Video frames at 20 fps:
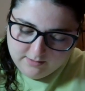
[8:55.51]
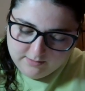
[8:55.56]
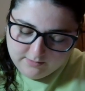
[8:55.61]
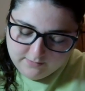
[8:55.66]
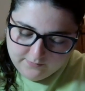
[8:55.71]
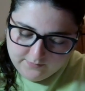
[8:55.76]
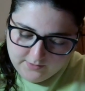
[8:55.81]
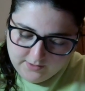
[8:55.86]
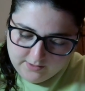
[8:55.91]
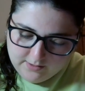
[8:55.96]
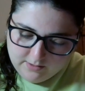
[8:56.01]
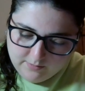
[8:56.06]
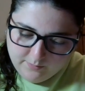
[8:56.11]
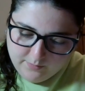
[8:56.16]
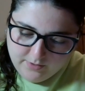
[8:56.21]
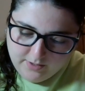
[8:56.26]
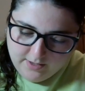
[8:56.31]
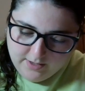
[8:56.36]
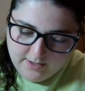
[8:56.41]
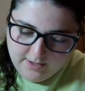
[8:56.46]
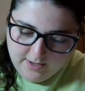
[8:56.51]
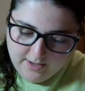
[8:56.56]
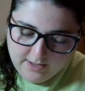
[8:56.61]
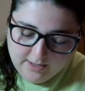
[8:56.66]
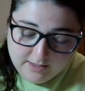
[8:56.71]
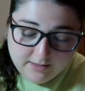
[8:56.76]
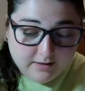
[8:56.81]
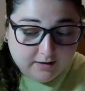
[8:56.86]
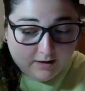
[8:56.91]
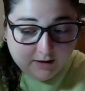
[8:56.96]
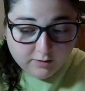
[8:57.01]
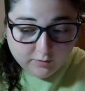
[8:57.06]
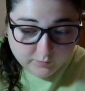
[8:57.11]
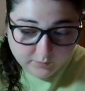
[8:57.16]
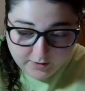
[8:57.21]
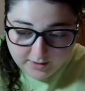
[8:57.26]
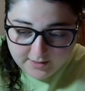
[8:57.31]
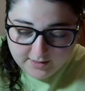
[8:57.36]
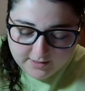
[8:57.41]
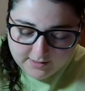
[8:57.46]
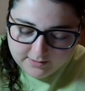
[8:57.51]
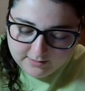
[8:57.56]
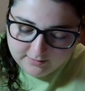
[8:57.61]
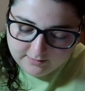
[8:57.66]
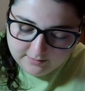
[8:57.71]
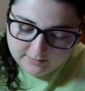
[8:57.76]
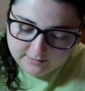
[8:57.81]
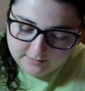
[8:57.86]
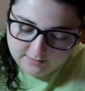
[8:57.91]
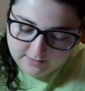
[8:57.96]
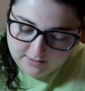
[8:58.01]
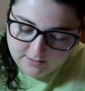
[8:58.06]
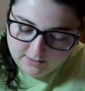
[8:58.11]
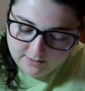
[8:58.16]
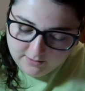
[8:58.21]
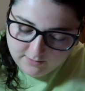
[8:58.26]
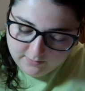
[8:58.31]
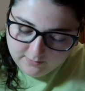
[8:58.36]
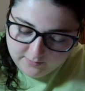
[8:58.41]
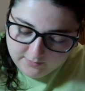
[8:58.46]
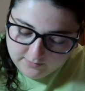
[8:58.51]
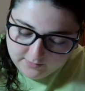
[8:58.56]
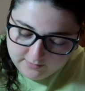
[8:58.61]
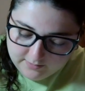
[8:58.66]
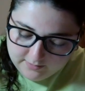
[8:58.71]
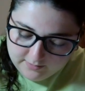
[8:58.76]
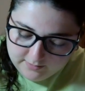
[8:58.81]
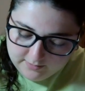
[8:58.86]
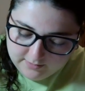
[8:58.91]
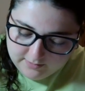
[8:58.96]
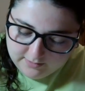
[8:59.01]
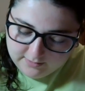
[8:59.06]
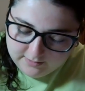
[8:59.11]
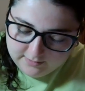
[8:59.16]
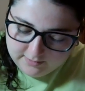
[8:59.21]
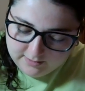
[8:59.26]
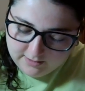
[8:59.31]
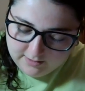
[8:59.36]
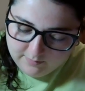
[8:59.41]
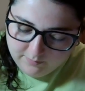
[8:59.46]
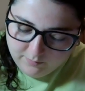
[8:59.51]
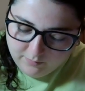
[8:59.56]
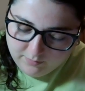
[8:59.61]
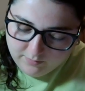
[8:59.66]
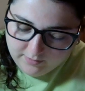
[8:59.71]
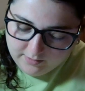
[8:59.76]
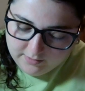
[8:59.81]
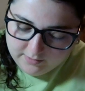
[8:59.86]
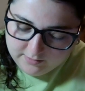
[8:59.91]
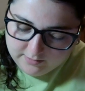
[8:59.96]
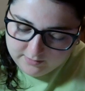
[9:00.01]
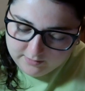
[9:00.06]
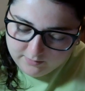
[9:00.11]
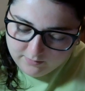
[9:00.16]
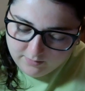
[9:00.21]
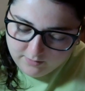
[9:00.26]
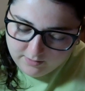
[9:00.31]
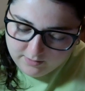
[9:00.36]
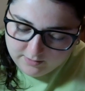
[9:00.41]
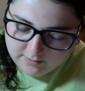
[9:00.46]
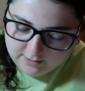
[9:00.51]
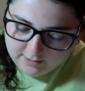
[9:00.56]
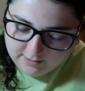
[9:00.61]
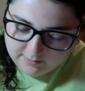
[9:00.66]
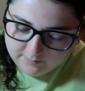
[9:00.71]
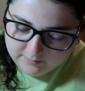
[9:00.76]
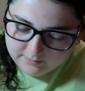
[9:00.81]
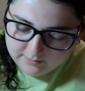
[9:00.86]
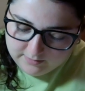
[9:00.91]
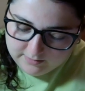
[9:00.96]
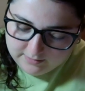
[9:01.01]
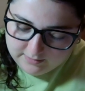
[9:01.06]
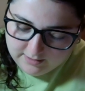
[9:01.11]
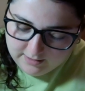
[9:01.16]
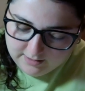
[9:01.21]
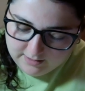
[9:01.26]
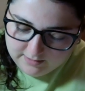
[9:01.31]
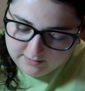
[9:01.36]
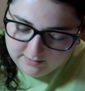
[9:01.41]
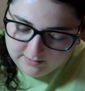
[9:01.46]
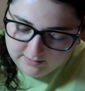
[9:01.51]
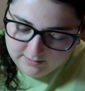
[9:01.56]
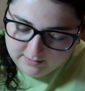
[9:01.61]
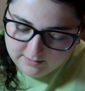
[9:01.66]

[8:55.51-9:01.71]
divided by, and our radius is 60.0 times 10